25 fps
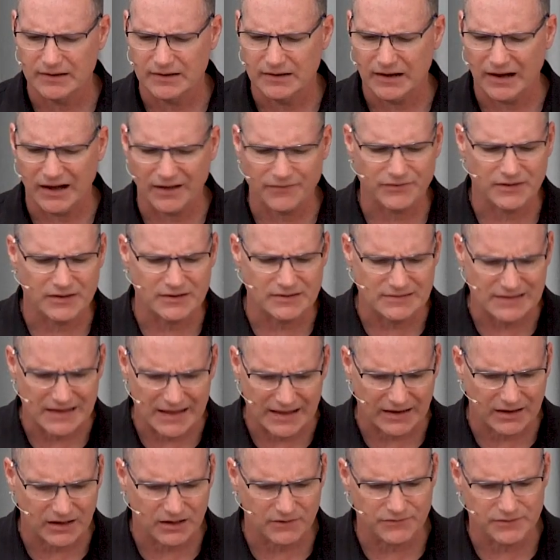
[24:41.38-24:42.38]
on the
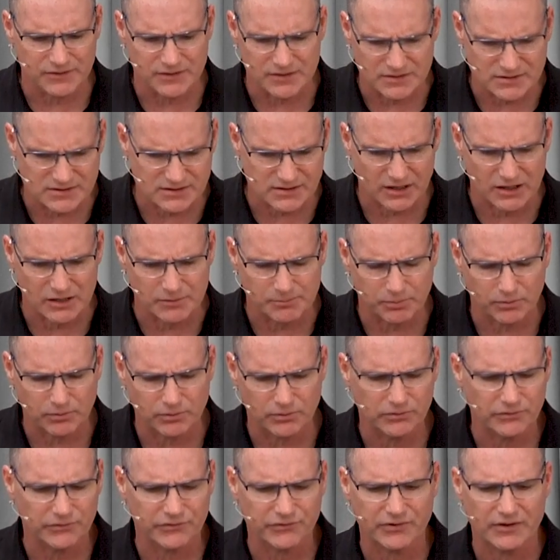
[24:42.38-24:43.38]
neck of the
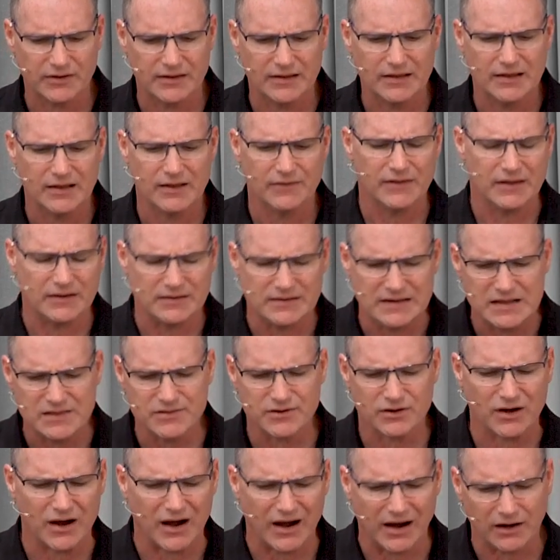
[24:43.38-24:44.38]
disciples that
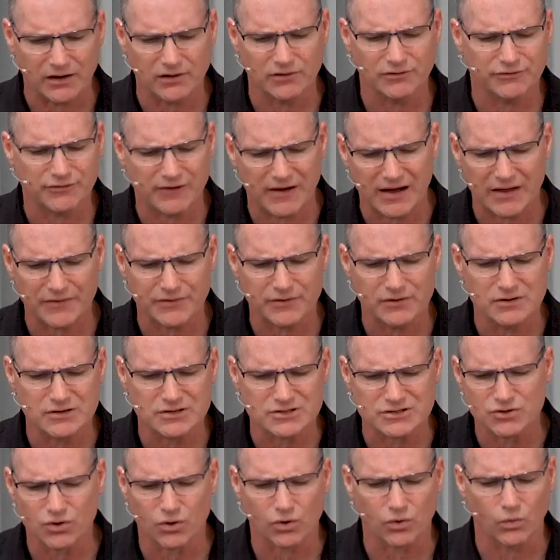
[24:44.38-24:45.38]
neither our
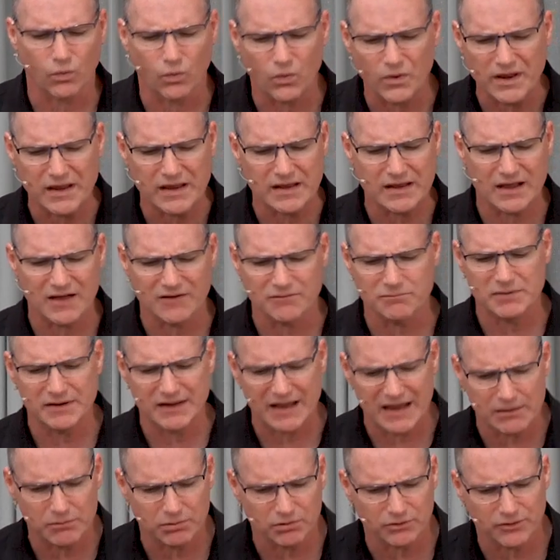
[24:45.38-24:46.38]
fathers nor we have been
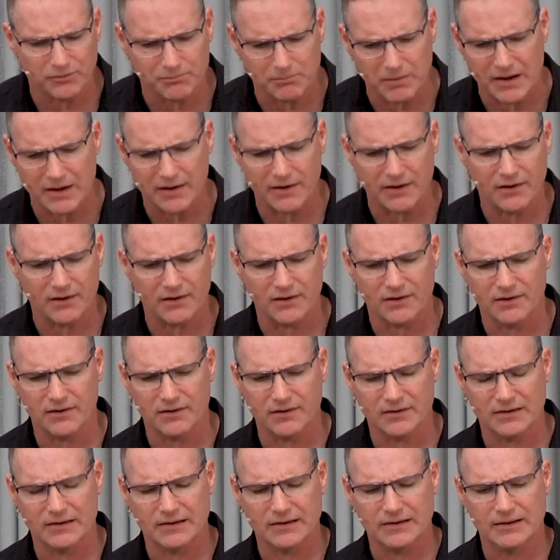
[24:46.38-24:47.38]
able to bear?
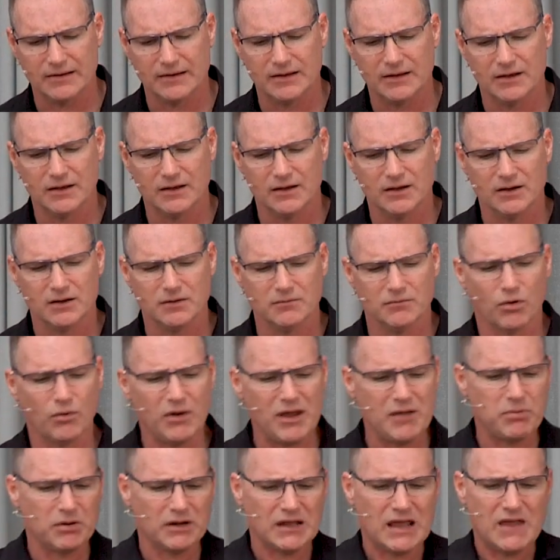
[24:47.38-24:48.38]
But
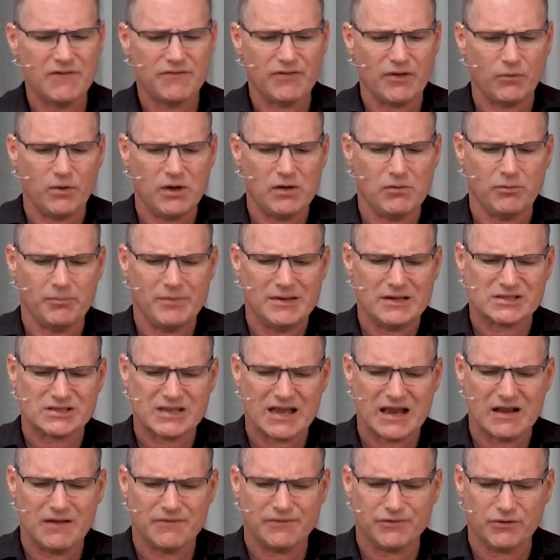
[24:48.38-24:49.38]
we believe that we will be
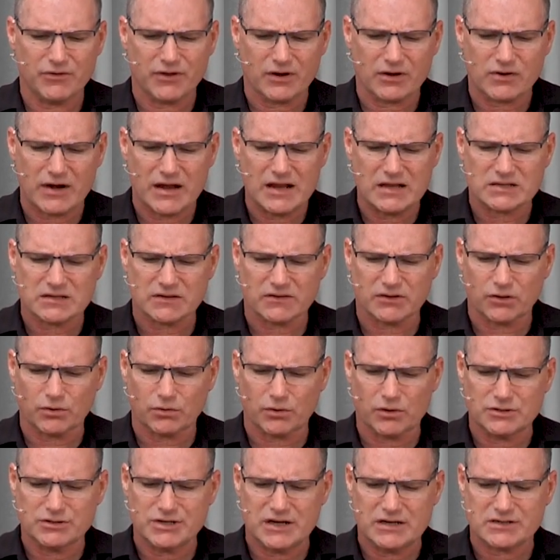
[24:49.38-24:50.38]
saved through the grace of the
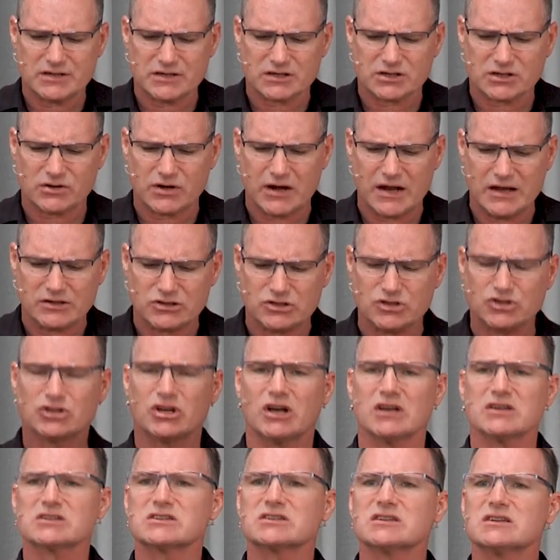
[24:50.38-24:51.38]
Lord Jesus Christ
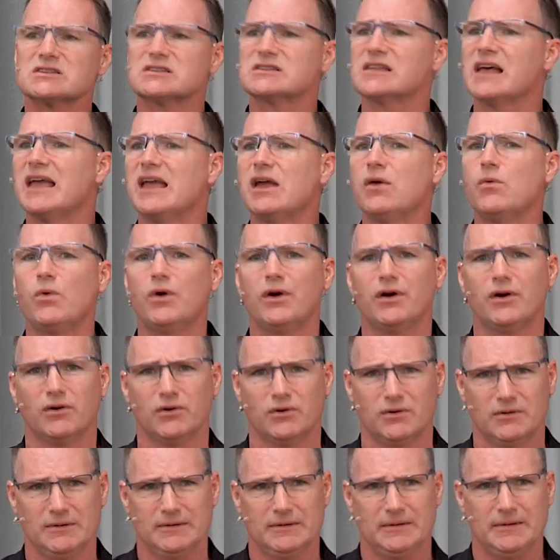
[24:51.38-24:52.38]
just as they
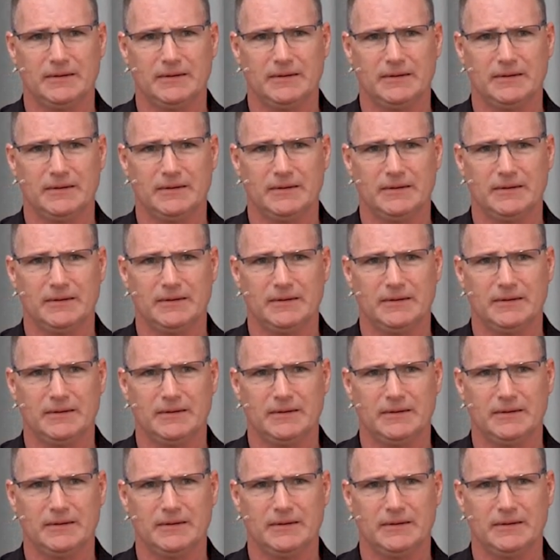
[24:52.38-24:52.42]
will.